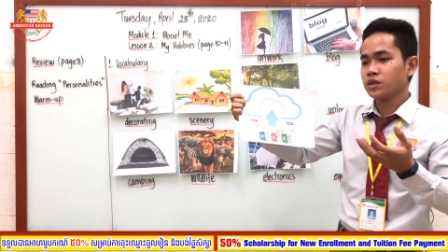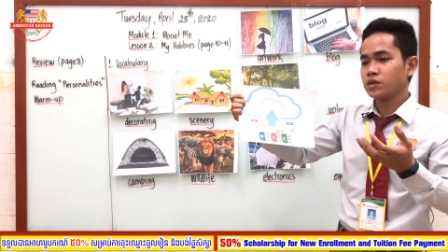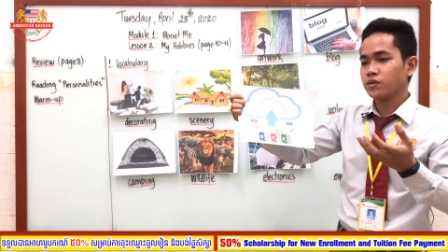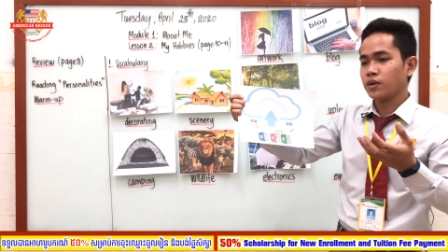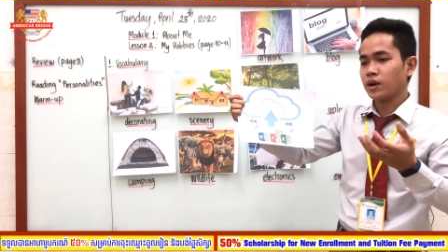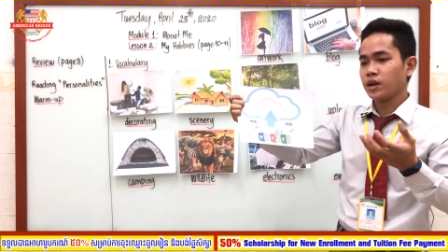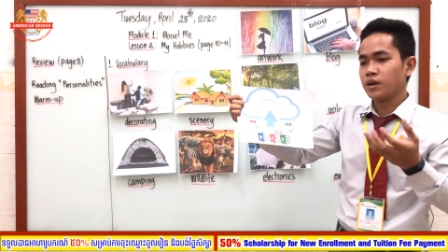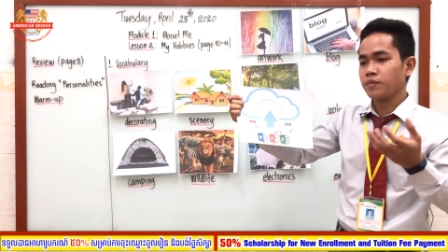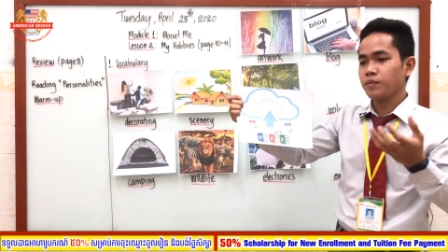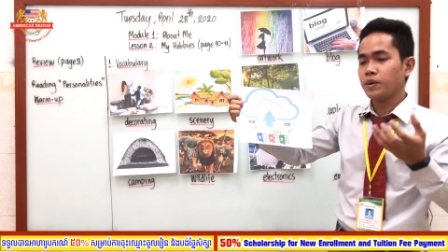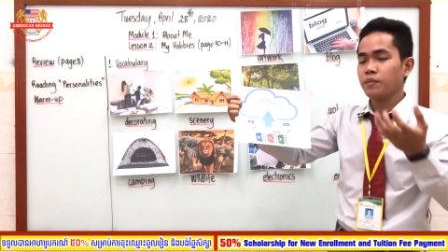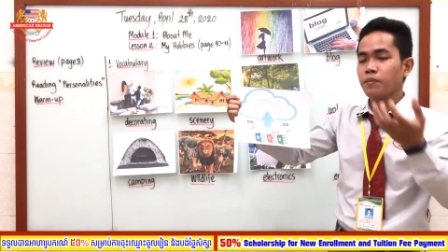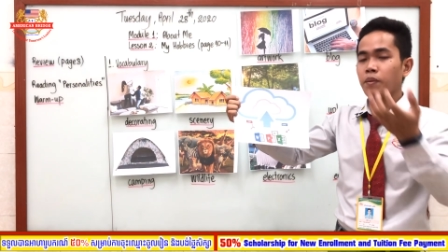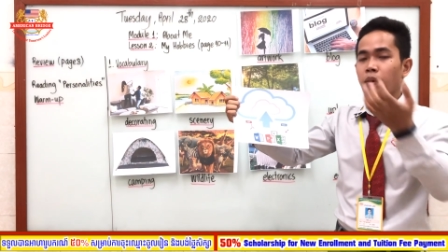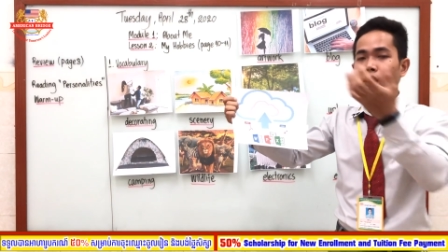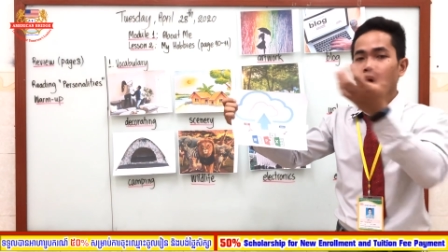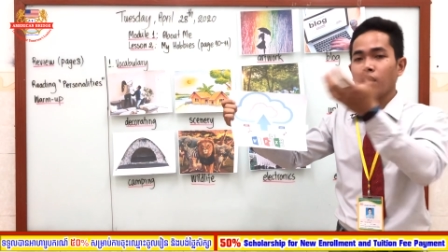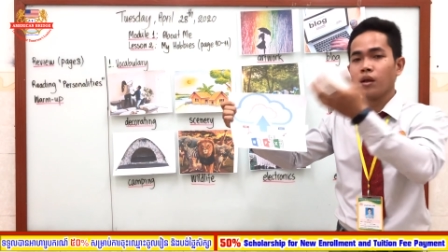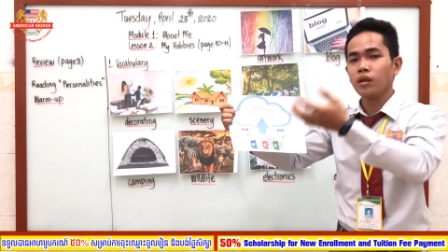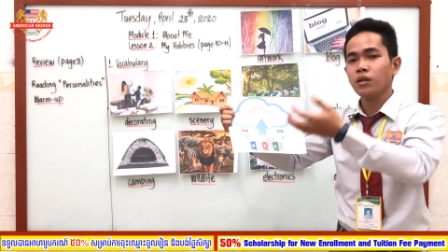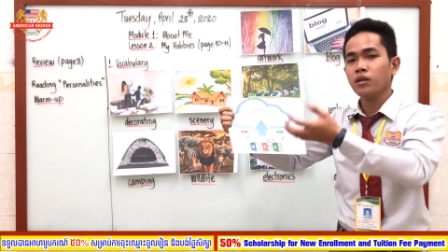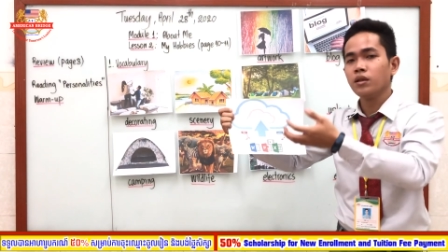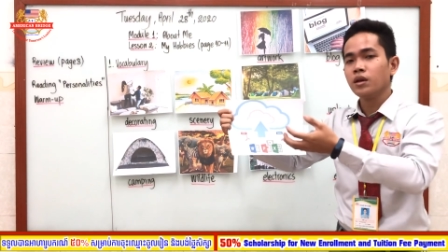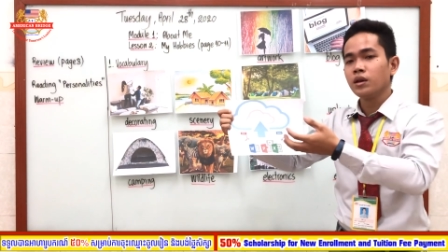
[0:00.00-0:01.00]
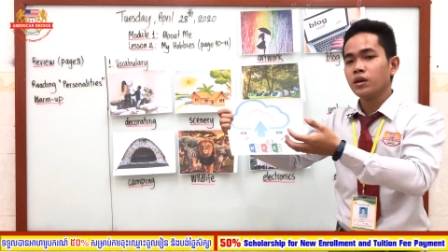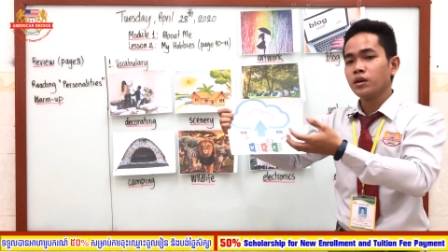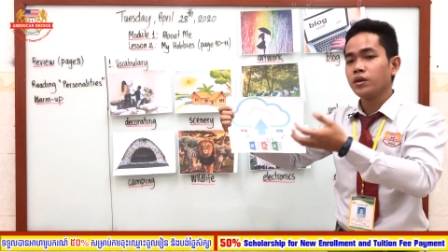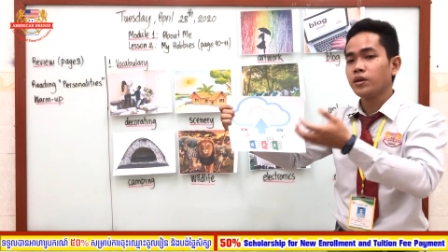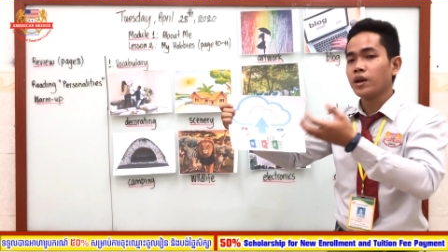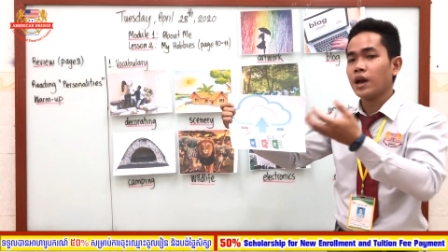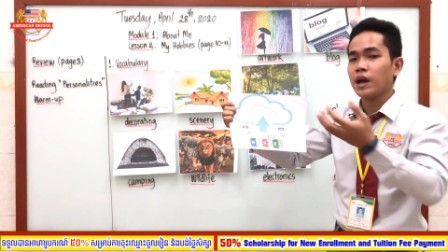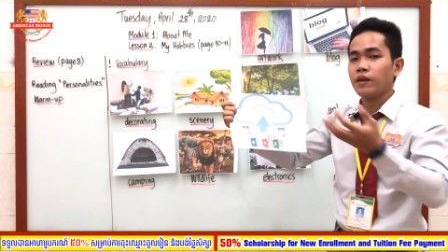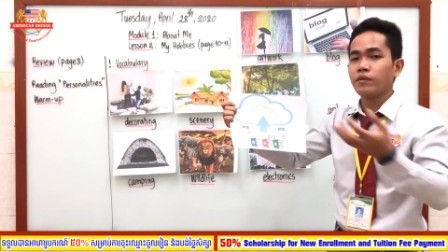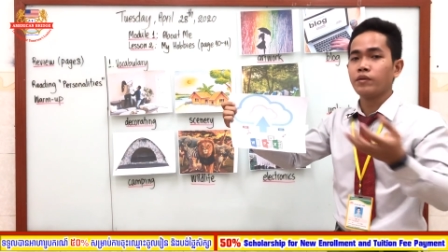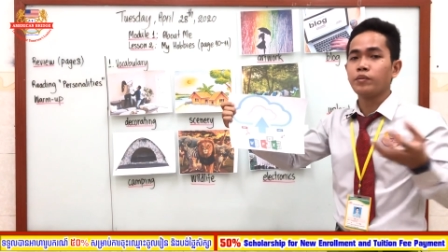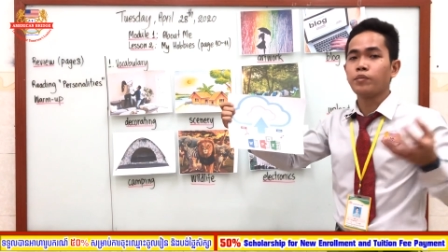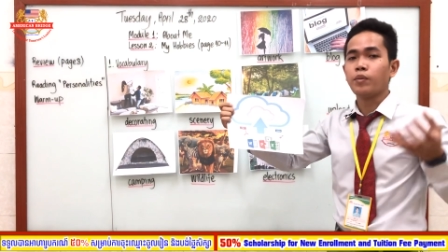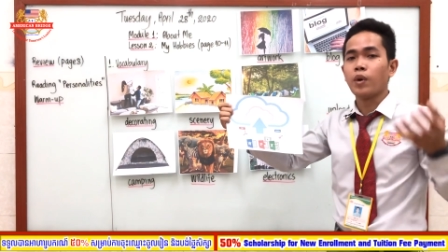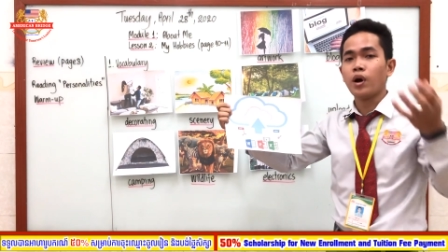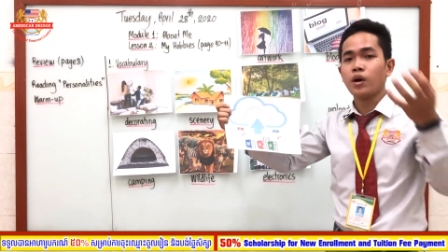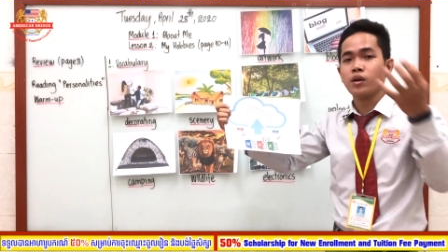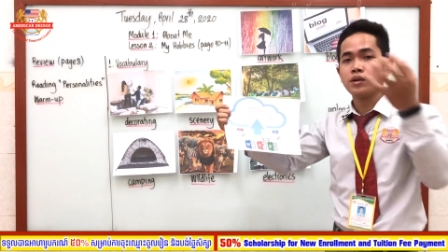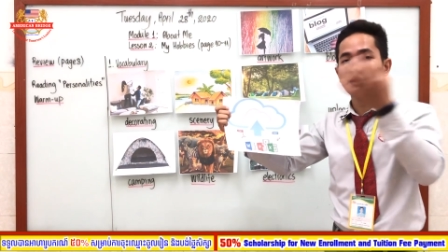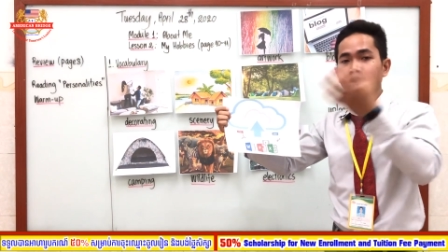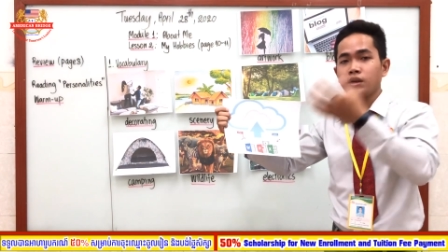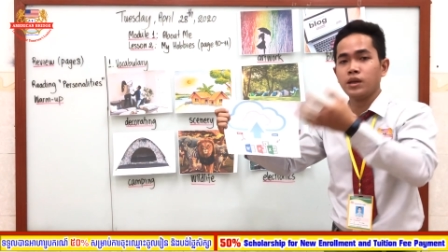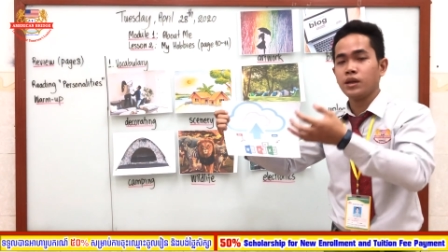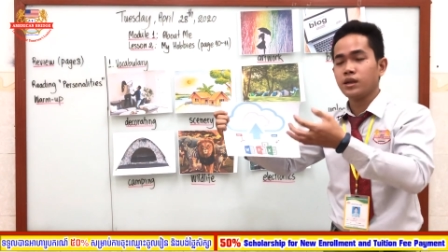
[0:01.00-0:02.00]
to other people, you have to
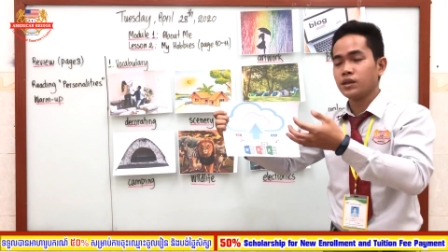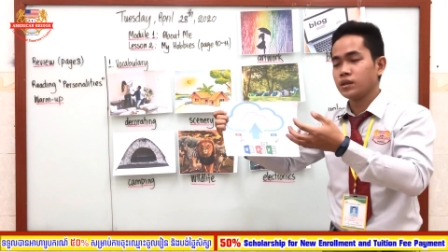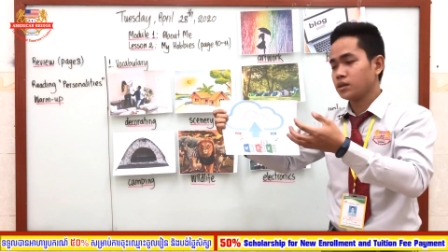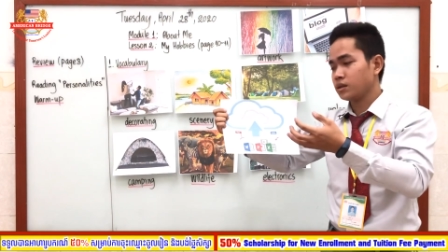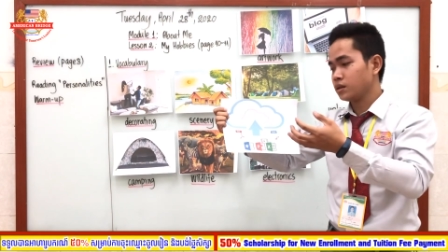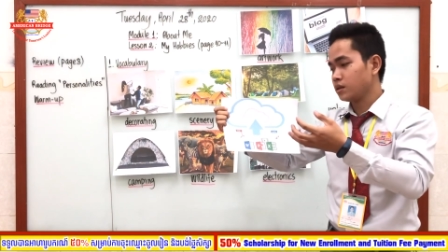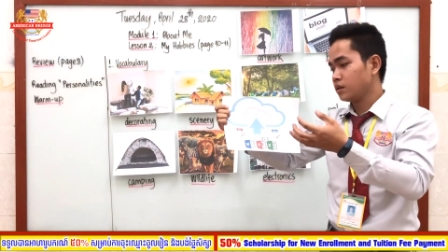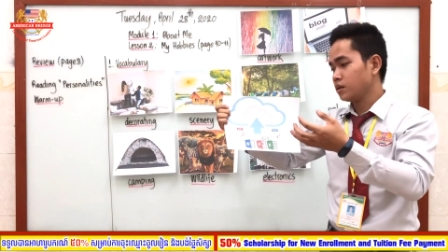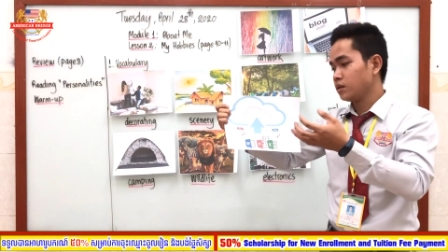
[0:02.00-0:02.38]
pause it.